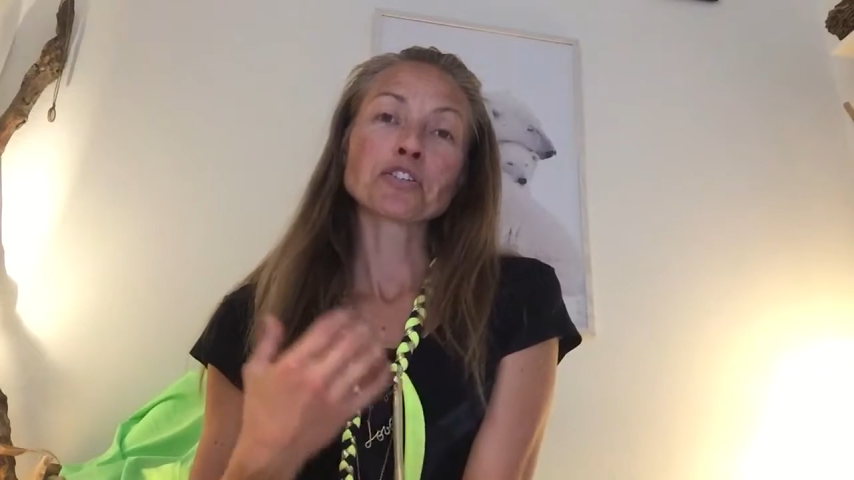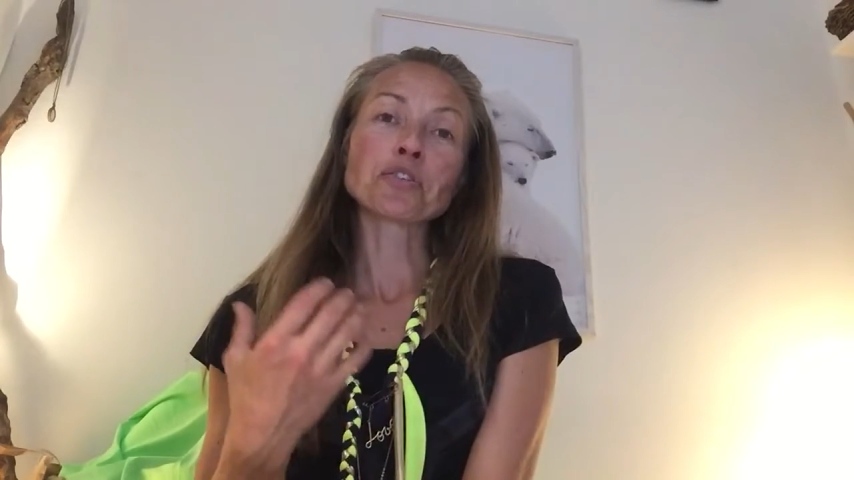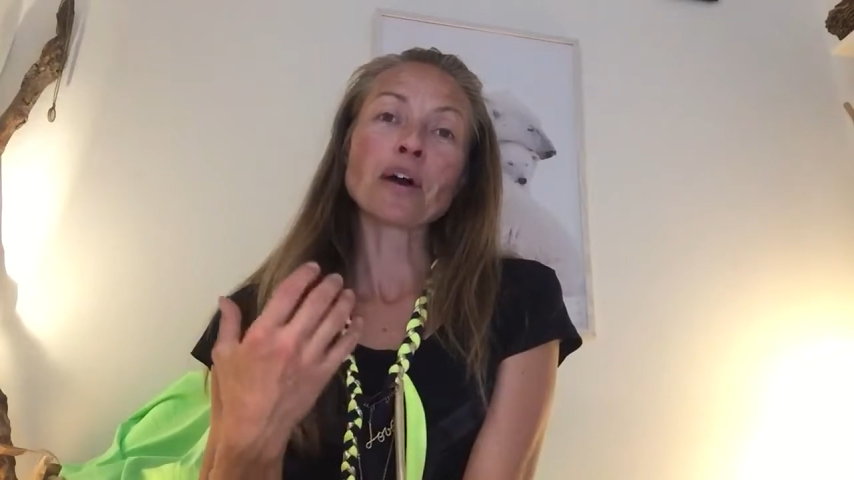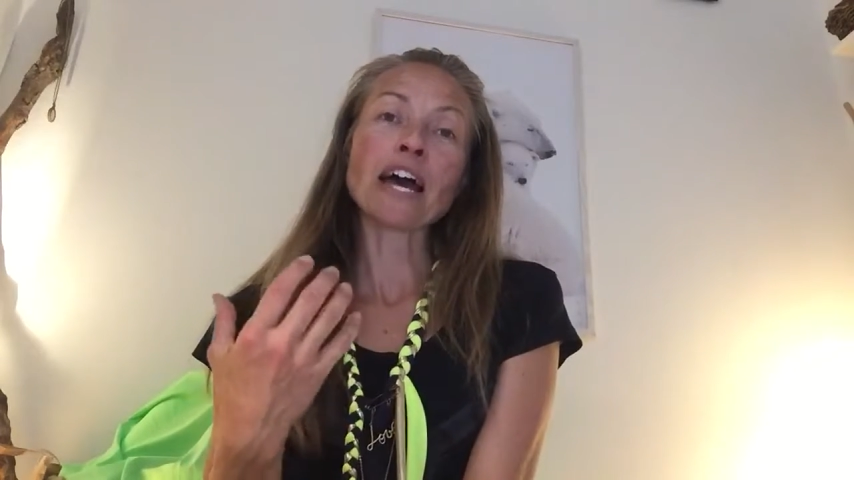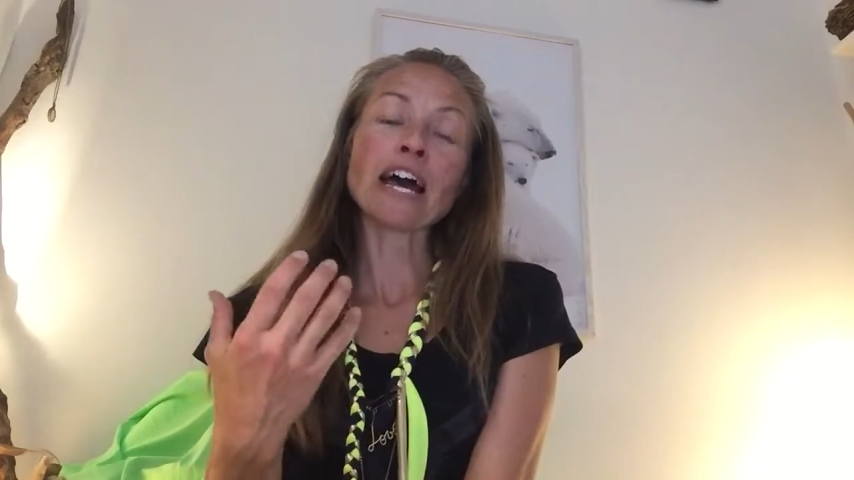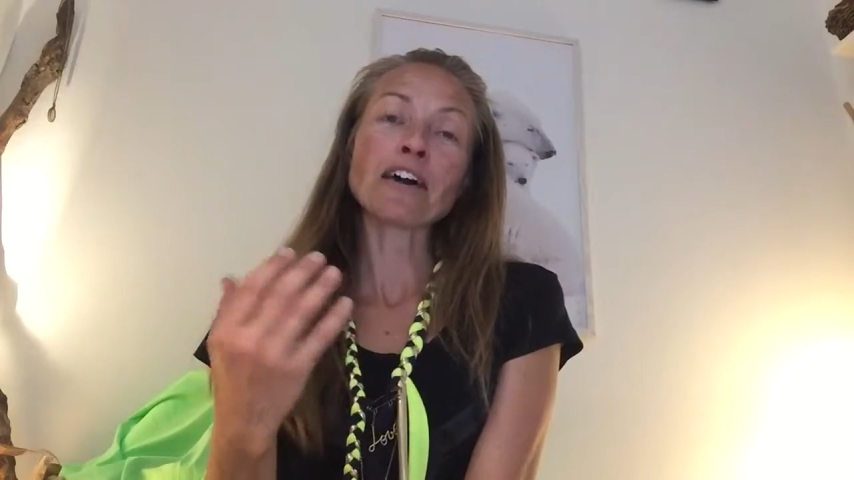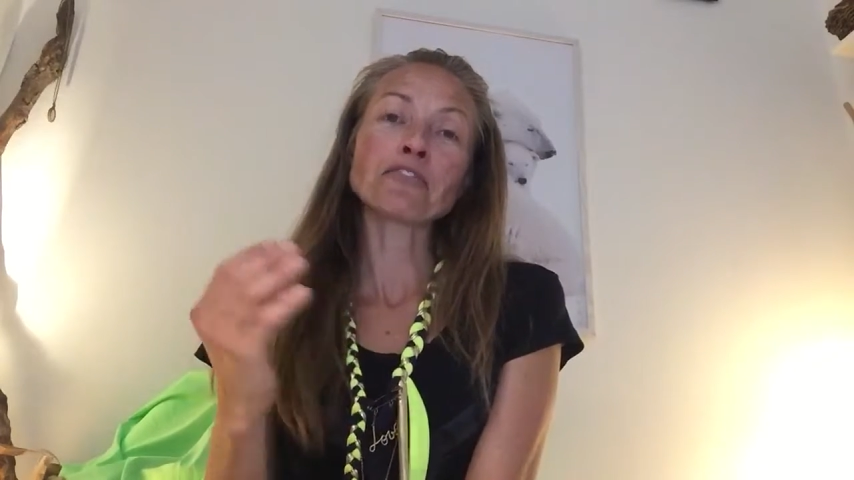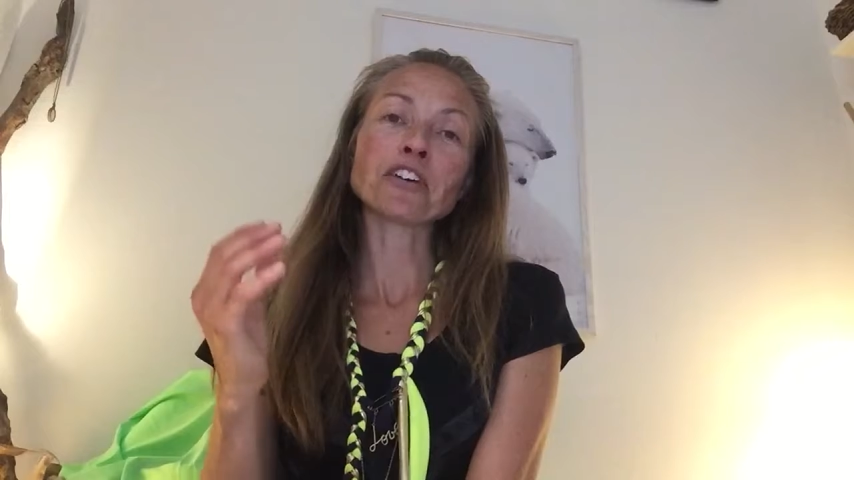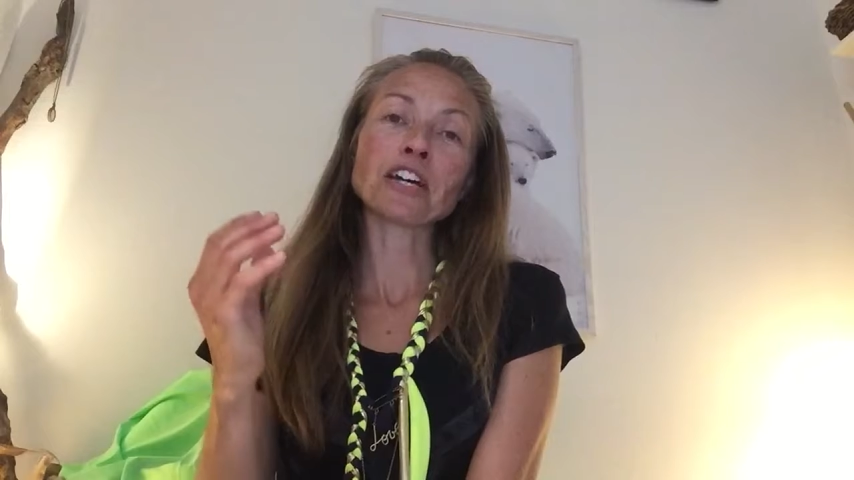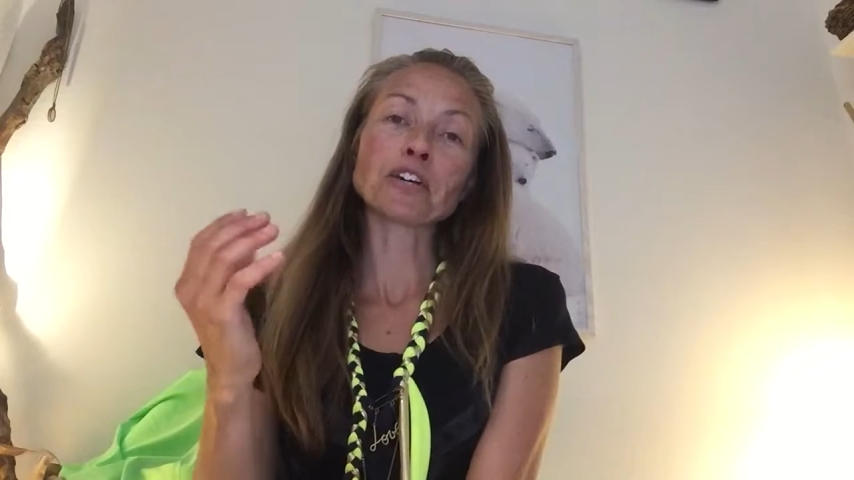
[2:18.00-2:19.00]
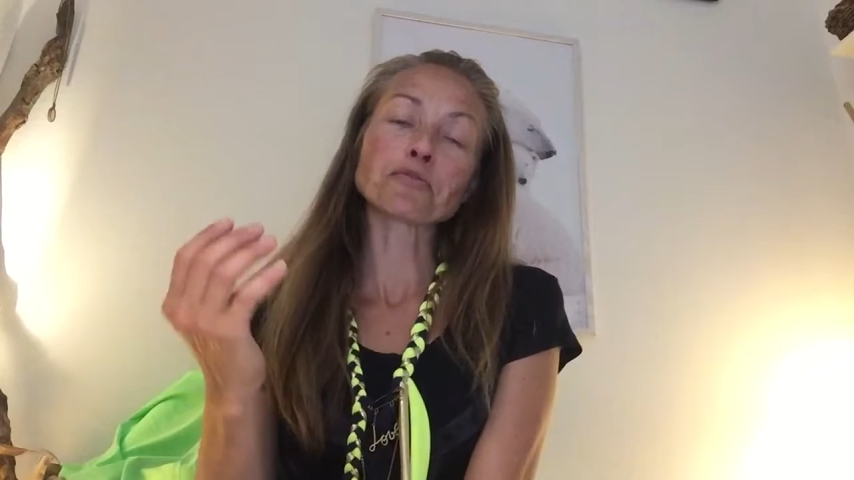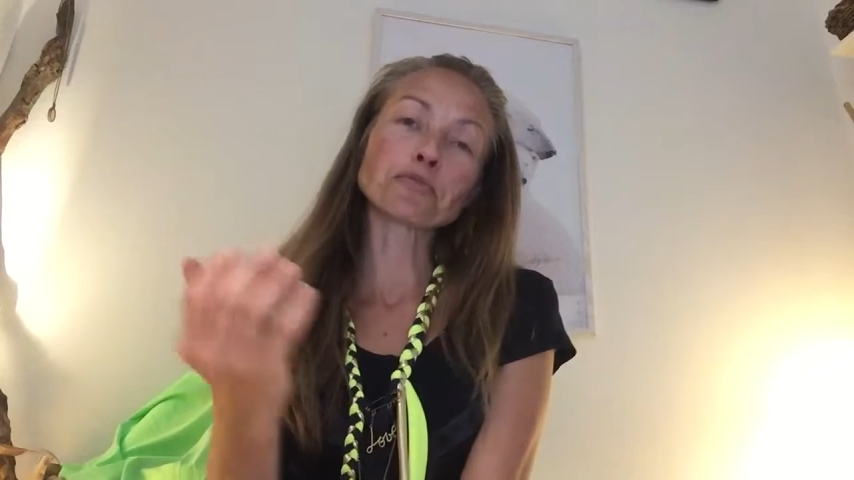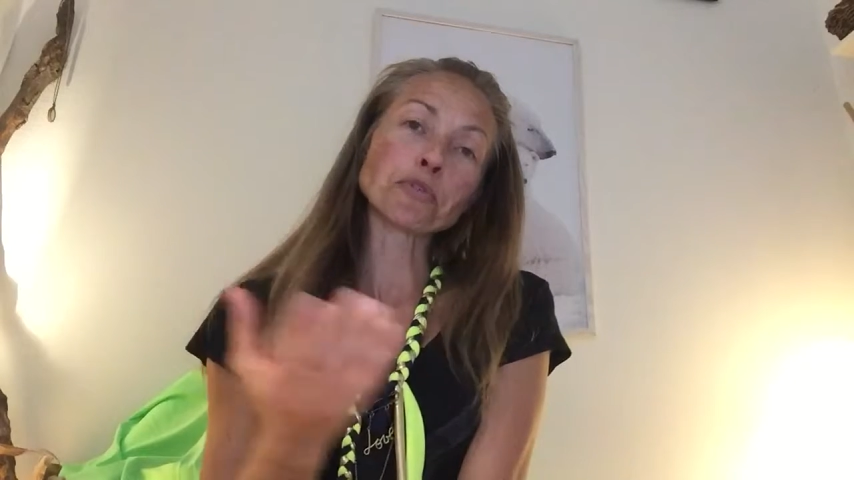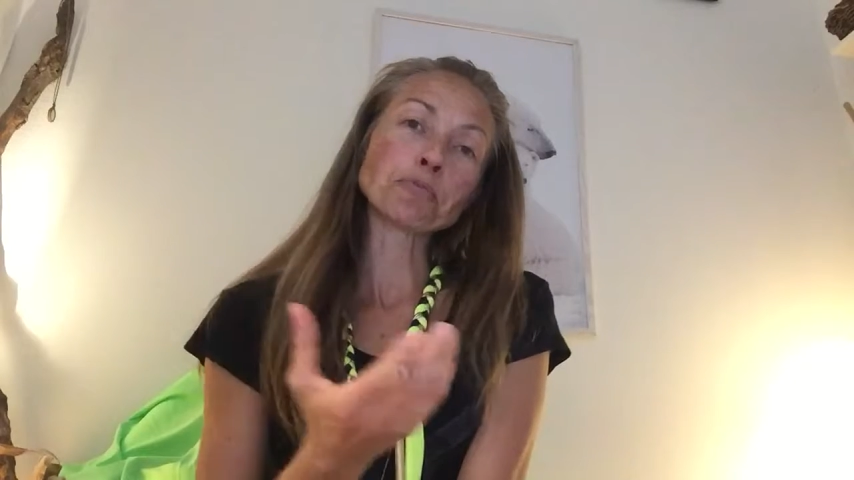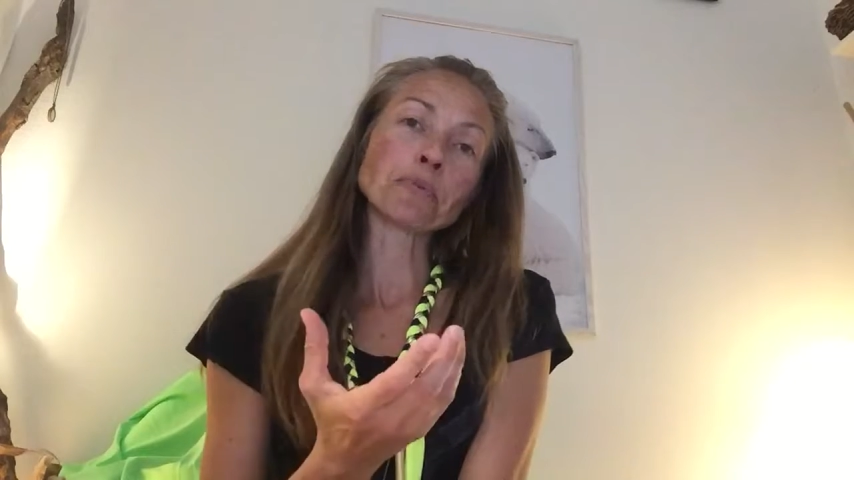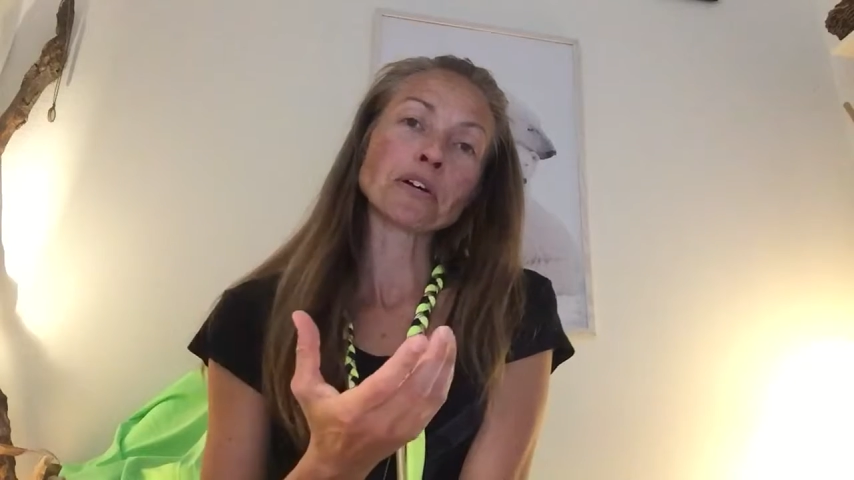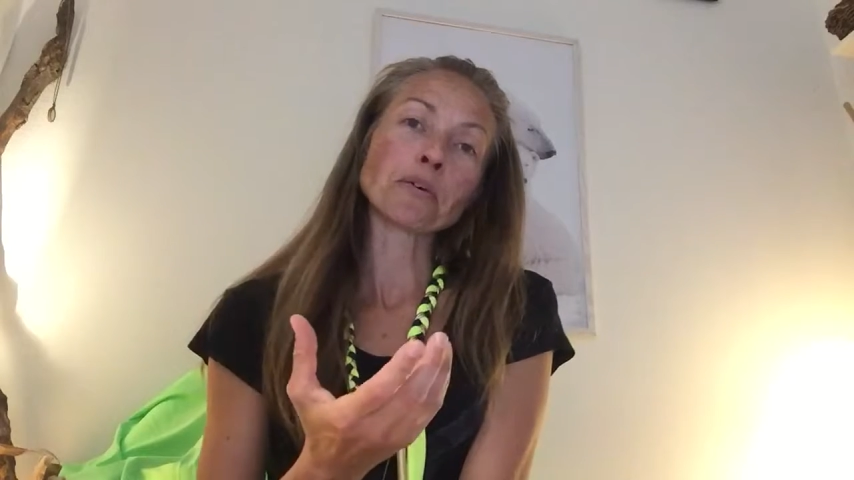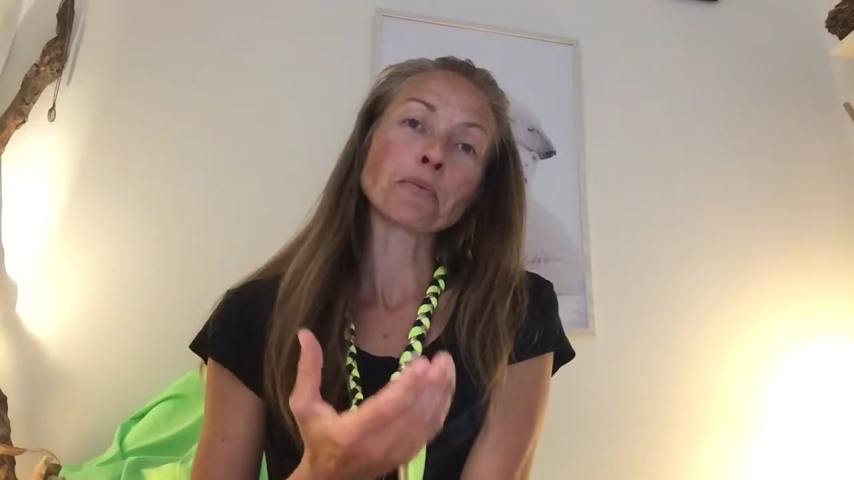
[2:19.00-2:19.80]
to have a group